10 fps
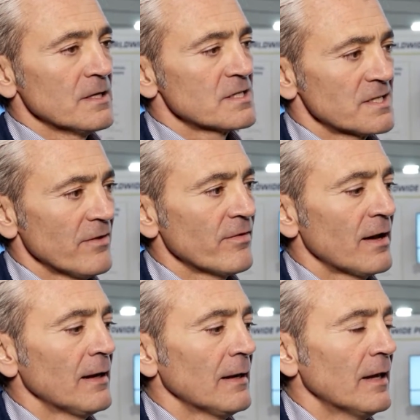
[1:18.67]

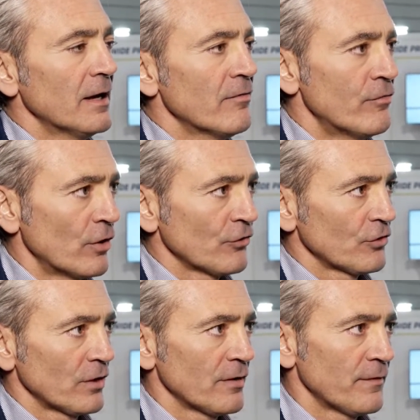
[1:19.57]
several
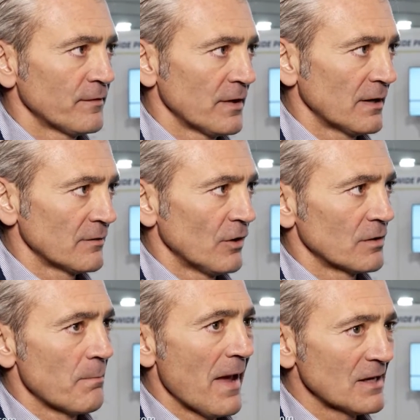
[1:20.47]
versions of the 1500 volt
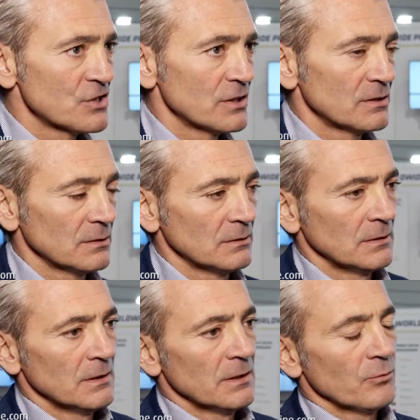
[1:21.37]

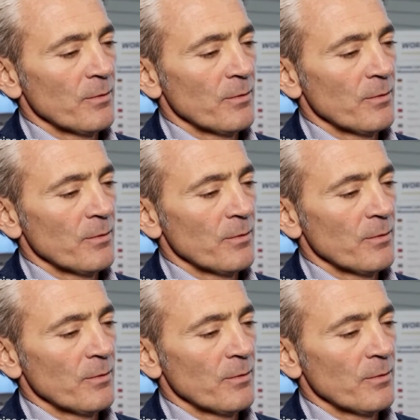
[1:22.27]
backsheet.